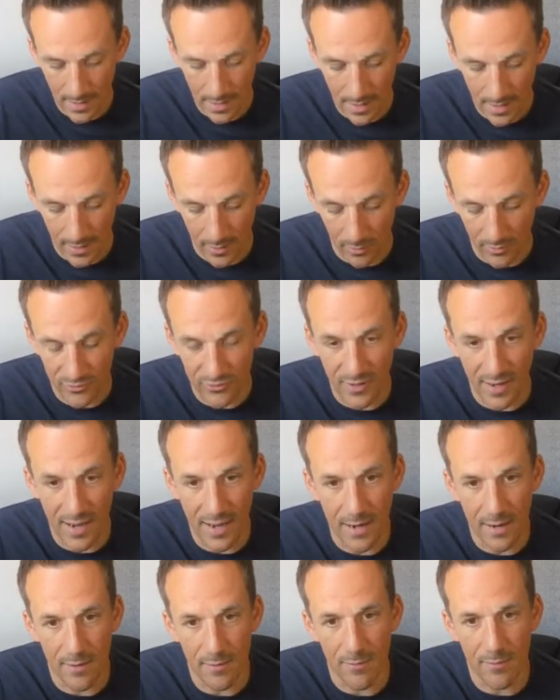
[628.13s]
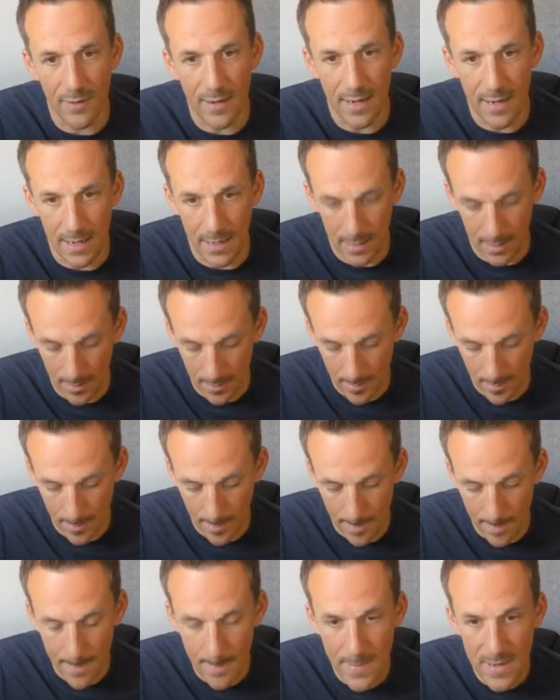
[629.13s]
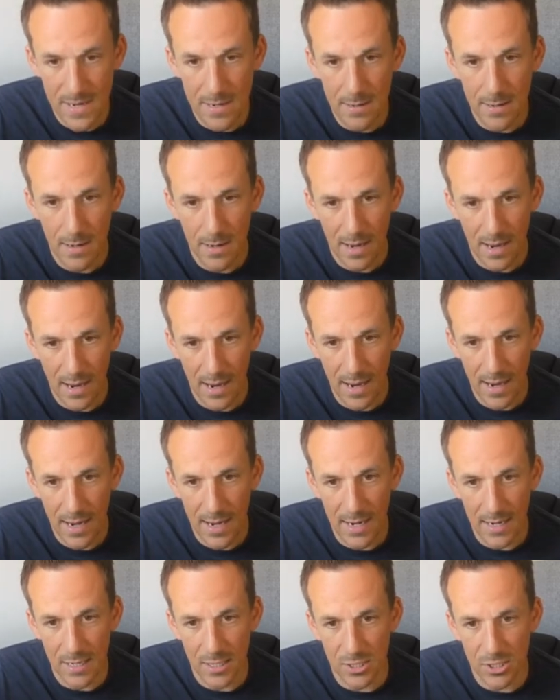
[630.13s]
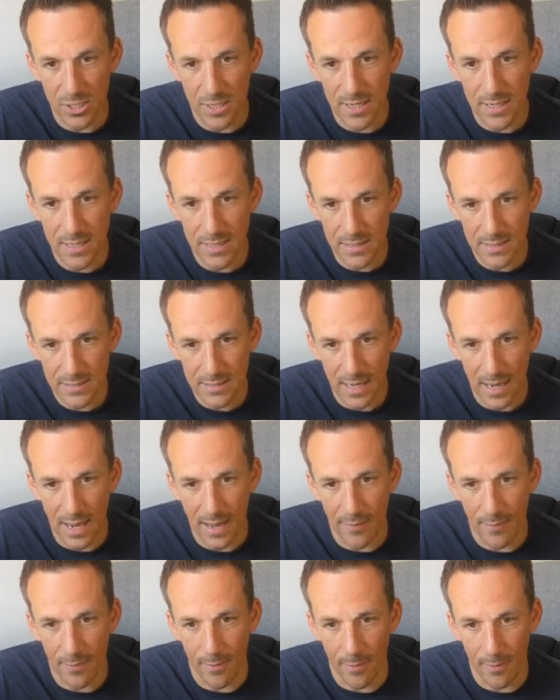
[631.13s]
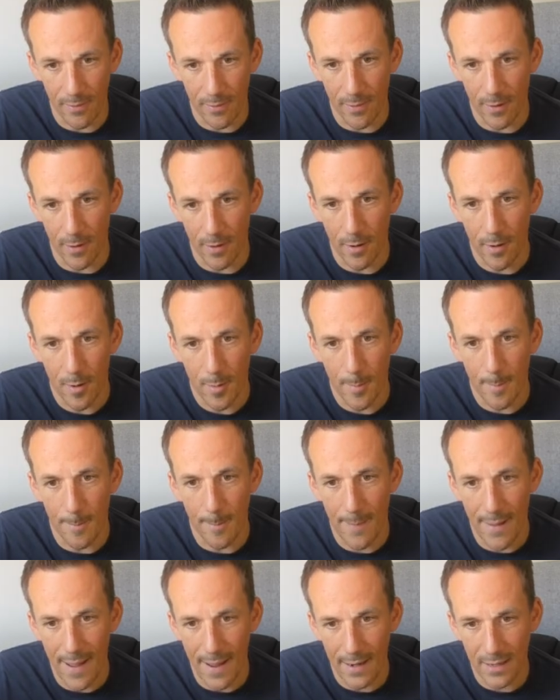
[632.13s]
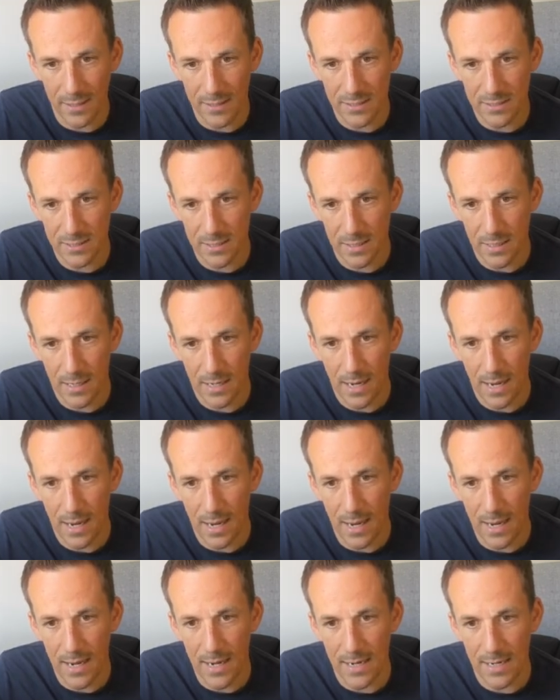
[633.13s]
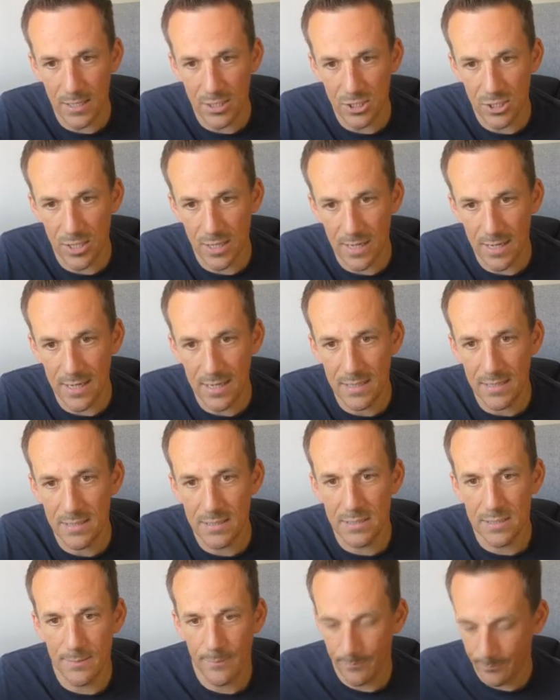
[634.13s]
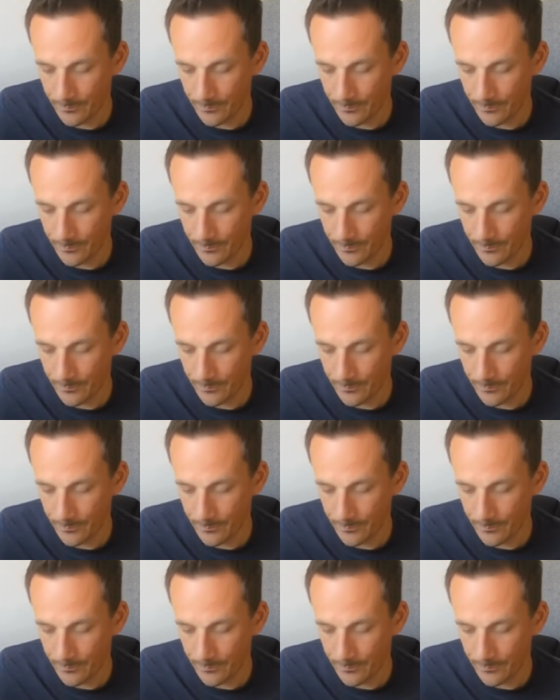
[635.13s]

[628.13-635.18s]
and I'll say the min age is and the max age is.